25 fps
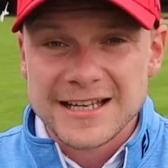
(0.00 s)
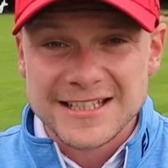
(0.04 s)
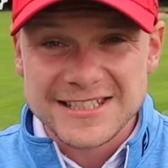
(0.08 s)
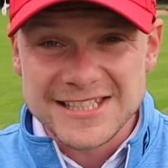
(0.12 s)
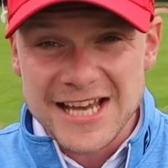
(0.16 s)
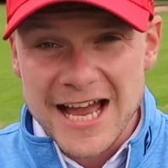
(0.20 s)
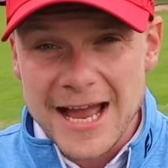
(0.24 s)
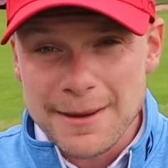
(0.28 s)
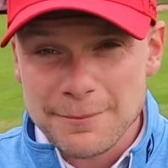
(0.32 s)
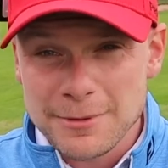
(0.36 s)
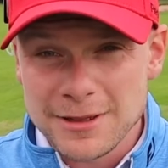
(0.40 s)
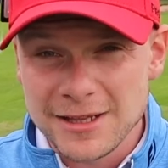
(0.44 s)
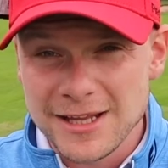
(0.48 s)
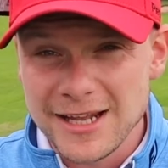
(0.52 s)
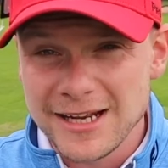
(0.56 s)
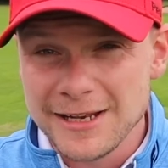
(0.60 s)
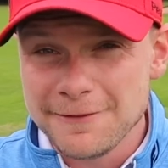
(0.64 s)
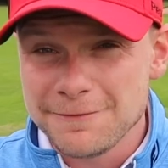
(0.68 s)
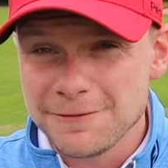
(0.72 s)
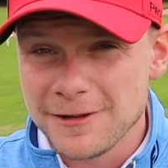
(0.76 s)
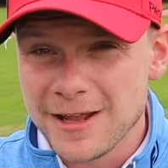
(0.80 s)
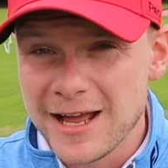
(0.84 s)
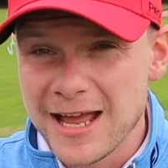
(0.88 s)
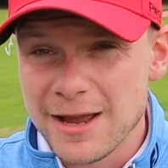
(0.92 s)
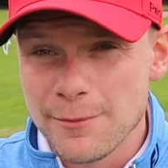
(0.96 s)
Time clearly
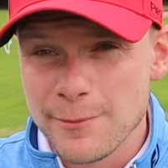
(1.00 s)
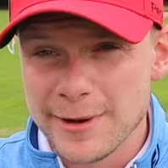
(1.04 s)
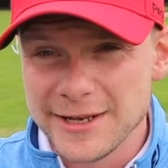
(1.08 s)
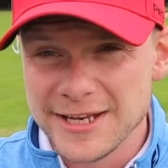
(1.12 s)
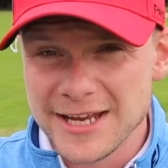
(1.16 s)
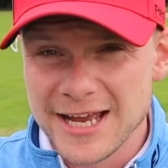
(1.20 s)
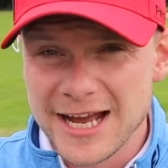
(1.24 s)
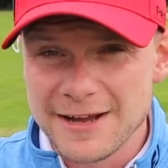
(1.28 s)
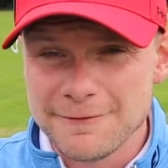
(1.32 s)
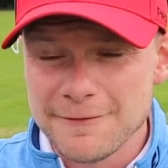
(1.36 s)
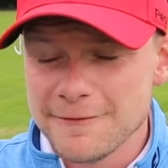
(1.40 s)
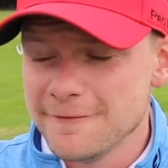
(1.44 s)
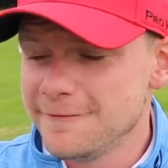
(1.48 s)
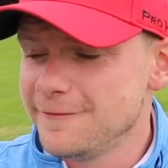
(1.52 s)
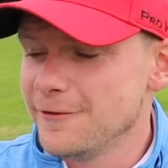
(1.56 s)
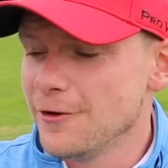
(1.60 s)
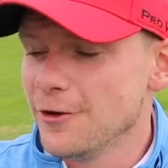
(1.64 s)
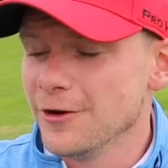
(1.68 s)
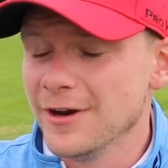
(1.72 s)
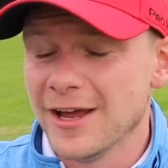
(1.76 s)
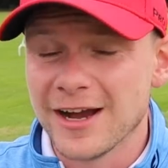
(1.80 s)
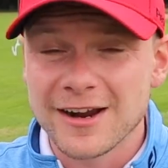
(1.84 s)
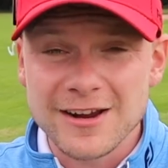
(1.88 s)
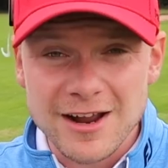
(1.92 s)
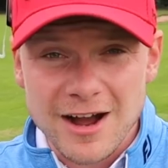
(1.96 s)
flying when you're having
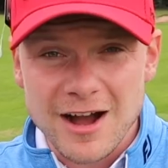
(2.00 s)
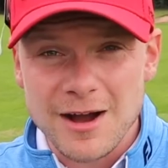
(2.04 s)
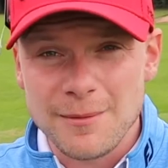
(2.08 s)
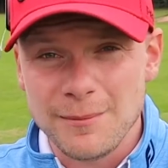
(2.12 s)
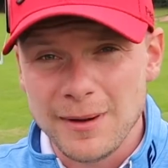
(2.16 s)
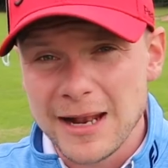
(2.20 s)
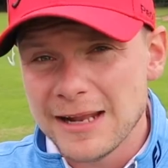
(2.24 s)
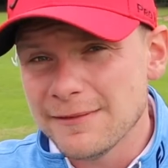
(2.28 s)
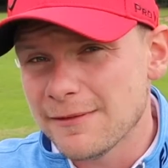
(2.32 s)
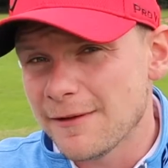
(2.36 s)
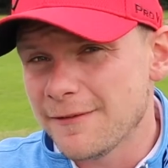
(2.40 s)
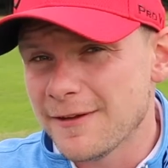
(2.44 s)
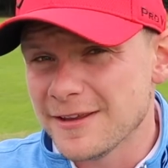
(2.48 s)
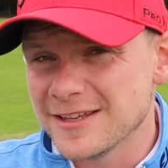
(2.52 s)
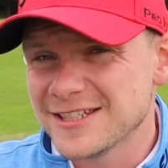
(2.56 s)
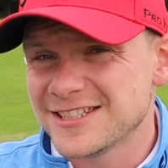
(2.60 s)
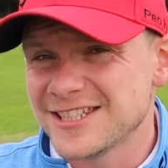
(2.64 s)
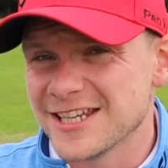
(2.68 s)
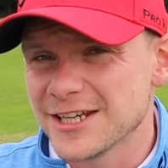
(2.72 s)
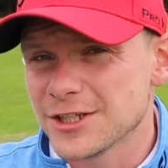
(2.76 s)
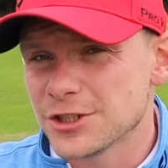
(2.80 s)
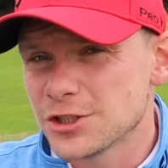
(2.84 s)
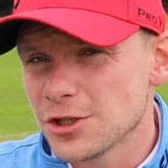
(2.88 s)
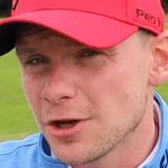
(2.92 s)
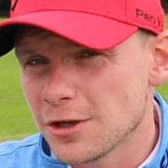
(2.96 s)
fun. I can't believe I've hit
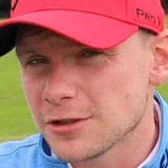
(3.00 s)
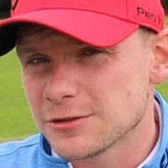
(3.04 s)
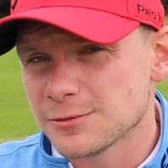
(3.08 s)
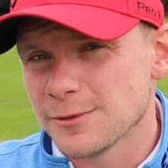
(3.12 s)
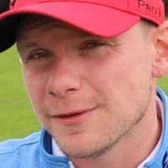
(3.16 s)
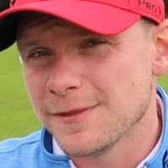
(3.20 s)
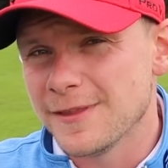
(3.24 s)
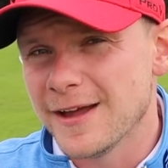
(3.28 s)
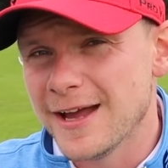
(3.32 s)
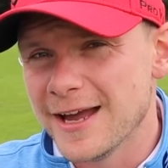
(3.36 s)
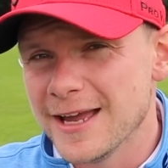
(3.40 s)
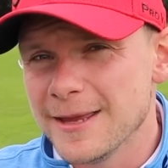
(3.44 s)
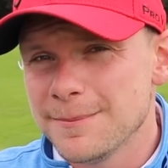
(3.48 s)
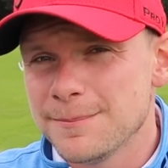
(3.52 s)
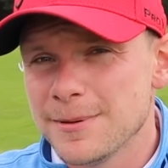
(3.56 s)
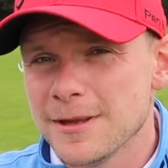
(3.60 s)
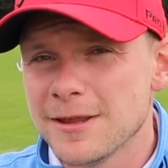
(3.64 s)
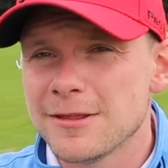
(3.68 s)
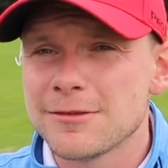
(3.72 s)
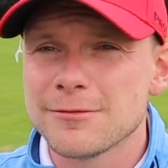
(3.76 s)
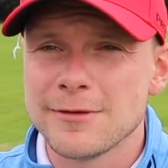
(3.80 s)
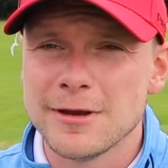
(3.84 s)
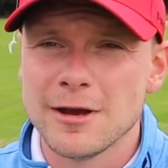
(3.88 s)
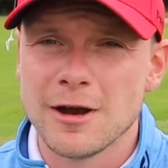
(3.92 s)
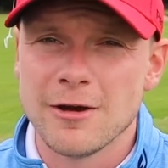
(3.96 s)
6 shots with that
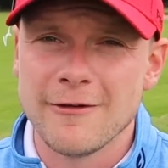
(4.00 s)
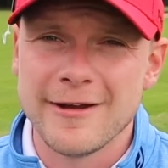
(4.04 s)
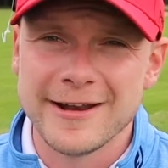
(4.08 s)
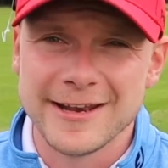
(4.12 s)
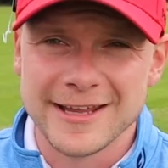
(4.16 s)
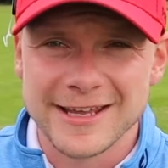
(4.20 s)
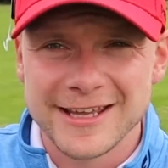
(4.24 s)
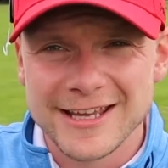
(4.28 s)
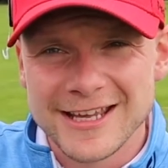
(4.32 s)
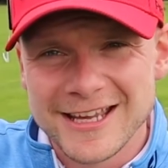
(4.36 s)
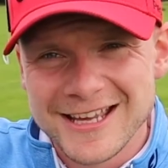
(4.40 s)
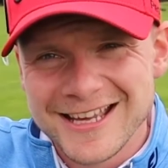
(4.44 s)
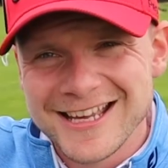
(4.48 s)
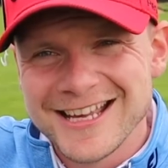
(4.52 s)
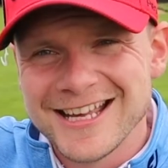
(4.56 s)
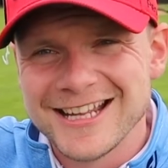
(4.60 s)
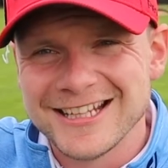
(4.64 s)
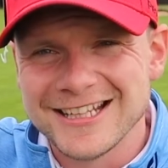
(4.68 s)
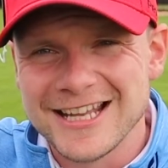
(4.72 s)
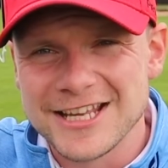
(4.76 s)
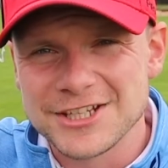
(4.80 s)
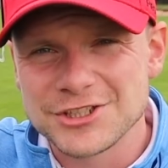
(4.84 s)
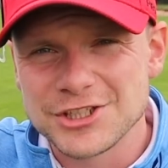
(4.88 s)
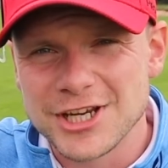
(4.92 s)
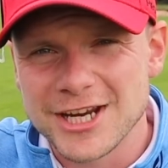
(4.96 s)
AP3 already.
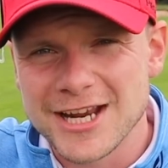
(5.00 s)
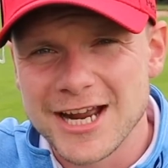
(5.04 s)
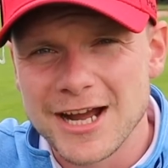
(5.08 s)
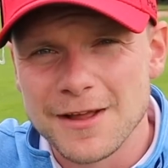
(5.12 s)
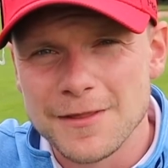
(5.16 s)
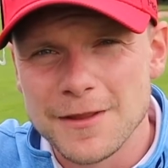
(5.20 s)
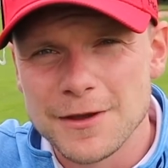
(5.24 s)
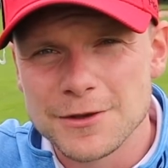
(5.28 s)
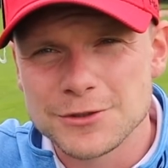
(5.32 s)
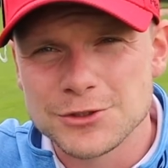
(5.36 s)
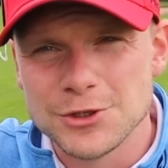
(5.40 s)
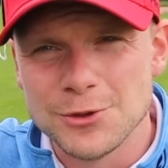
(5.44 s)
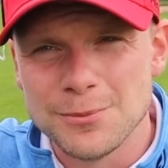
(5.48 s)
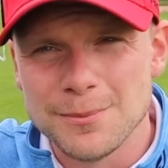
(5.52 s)
Let's check out those